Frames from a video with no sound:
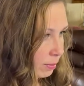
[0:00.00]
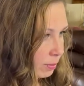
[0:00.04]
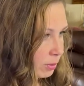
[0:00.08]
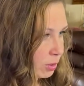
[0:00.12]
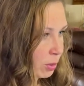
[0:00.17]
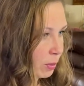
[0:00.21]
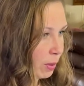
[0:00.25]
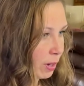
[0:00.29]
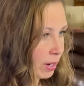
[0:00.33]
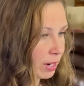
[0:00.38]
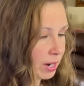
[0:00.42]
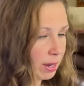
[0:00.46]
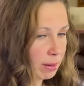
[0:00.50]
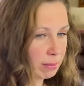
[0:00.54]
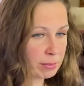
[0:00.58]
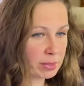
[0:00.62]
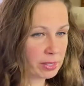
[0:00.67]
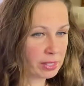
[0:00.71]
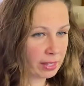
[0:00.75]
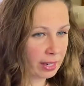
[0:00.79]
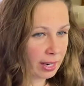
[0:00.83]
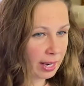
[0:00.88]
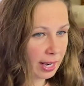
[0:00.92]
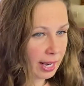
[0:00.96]

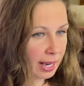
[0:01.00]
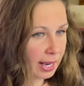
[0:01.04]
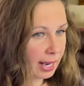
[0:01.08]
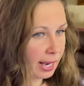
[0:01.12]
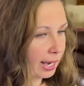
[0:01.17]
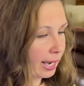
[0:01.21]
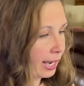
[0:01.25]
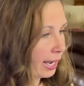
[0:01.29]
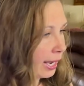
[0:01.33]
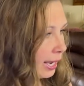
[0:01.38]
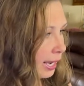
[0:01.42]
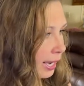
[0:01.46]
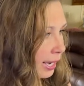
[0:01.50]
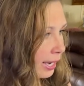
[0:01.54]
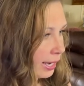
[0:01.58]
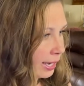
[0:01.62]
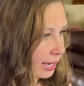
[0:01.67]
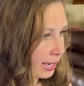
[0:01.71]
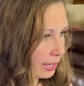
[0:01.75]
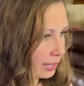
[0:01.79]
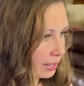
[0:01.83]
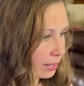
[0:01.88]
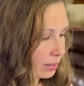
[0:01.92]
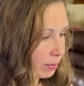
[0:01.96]
nums.
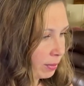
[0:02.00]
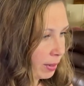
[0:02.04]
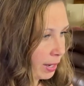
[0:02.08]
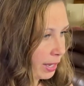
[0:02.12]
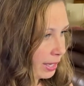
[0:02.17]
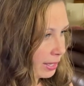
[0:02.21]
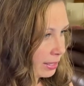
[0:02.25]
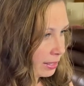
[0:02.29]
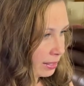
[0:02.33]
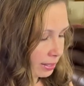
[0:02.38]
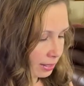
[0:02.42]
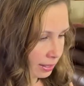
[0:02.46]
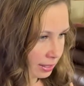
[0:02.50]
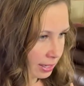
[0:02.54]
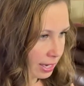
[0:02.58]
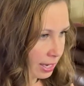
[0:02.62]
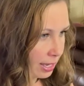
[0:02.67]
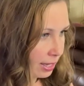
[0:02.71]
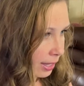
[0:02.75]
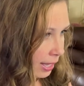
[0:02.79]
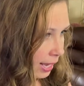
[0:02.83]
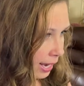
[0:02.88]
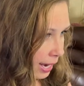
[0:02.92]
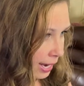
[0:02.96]
And we can see
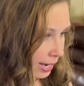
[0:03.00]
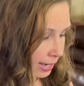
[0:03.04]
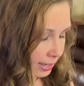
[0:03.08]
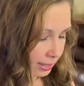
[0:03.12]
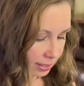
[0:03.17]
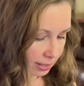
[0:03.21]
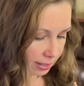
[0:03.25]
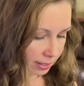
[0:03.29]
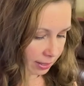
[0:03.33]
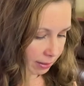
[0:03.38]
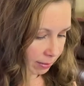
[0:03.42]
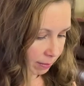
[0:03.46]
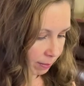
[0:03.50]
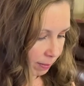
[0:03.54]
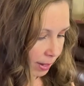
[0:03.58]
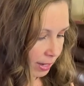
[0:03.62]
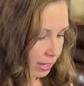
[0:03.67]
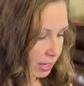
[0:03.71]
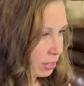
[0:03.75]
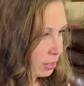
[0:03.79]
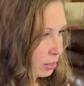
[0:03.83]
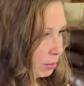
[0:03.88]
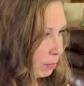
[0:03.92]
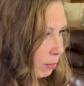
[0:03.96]
that by
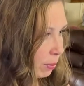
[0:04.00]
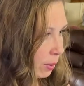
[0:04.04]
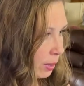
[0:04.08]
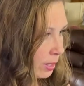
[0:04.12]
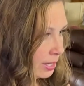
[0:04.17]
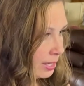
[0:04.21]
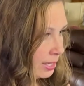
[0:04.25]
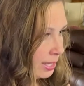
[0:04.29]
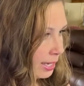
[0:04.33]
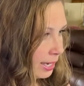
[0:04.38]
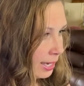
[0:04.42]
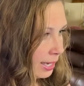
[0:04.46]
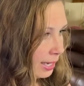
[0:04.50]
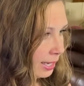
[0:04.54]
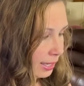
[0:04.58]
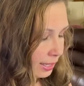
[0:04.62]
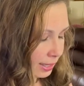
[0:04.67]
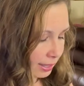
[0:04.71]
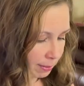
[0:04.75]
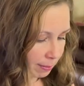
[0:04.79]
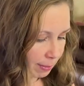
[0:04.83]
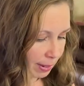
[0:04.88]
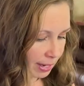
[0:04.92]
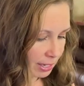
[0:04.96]
just
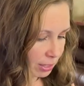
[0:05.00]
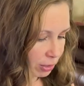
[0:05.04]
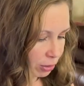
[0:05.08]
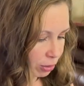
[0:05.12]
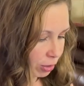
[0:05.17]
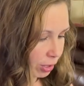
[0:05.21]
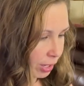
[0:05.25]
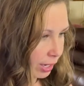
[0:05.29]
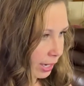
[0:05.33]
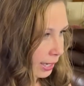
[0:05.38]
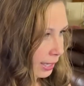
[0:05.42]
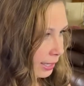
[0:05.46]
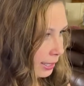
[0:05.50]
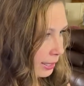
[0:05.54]
printing the matrix.